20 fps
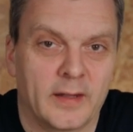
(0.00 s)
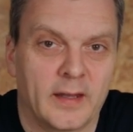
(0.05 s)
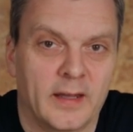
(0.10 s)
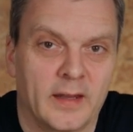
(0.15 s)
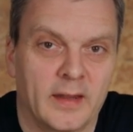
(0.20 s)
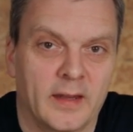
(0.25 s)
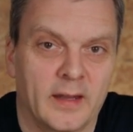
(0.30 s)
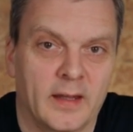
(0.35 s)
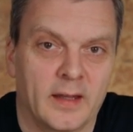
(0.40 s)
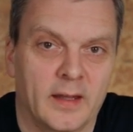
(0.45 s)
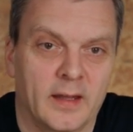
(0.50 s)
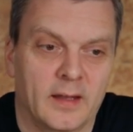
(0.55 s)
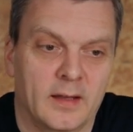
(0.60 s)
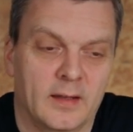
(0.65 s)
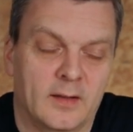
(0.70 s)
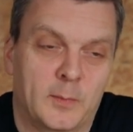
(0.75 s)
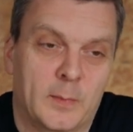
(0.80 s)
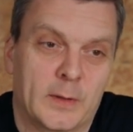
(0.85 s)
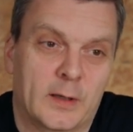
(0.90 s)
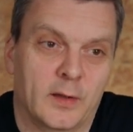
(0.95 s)
And
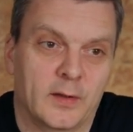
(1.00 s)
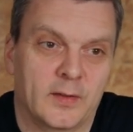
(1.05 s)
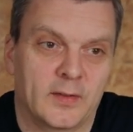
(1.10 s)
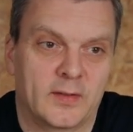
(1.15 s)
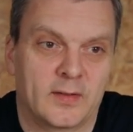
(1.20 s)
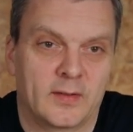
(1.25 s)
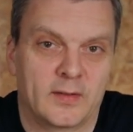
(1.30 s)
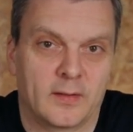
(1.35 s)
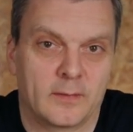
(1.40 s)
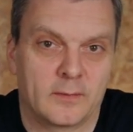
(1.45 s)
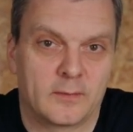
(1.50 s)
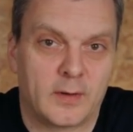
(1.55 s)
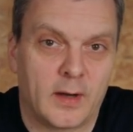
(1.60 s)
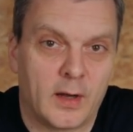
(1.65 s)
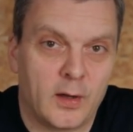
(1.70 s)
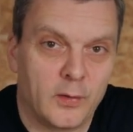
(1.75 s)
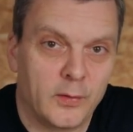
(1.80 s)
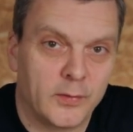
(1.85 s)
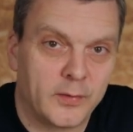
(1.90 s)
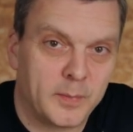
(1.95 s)
it's because of
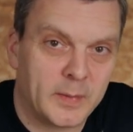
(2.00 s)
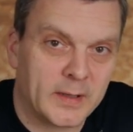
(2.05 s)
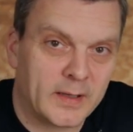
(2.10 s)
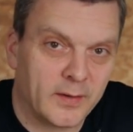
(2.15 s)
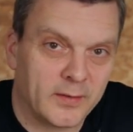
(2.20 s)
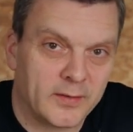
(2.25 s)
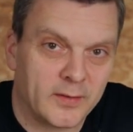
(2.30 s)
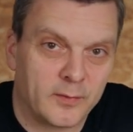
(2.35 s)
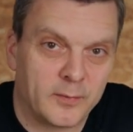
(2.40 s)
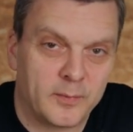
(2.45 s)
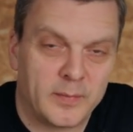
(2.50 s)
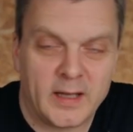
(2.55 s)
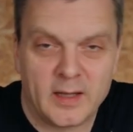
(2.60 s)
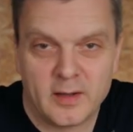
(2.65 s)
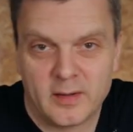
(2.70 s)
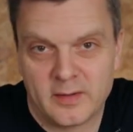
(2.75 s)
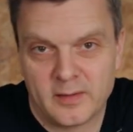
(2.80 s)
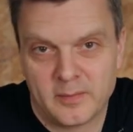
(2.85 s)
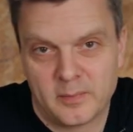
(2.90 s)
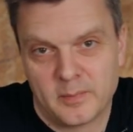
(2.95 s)
drought, because of
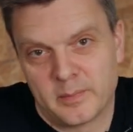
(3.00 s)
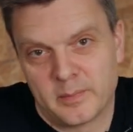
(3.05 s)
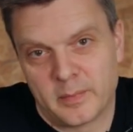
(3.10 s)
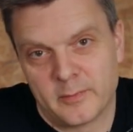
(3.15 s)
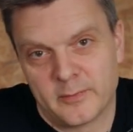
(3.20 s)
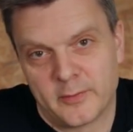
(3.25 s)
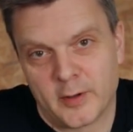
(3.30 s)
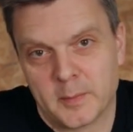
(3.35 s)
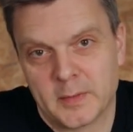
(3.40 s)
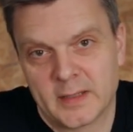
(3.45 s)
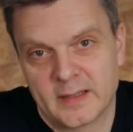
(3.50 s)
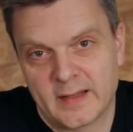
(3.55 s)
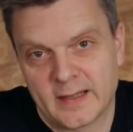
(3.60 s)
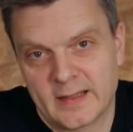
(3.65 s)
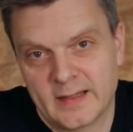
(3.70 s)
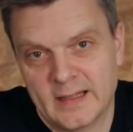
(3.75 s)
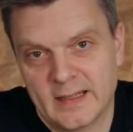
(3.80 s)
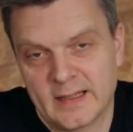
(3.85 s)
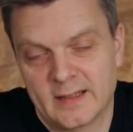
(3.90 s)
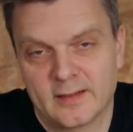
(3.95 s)
bad farming
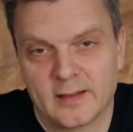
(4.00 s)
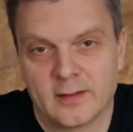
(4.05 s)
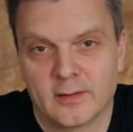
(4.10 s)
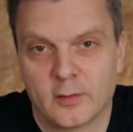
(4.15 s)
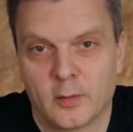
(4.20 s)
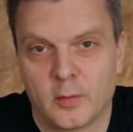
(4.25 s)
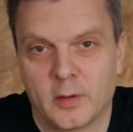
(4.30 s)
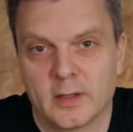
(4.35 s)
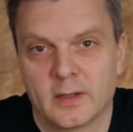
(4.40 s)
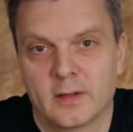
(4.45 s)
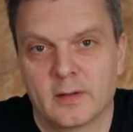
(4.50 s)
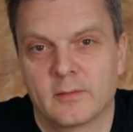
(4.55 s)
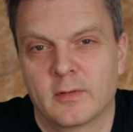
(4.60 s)
techniques and so on.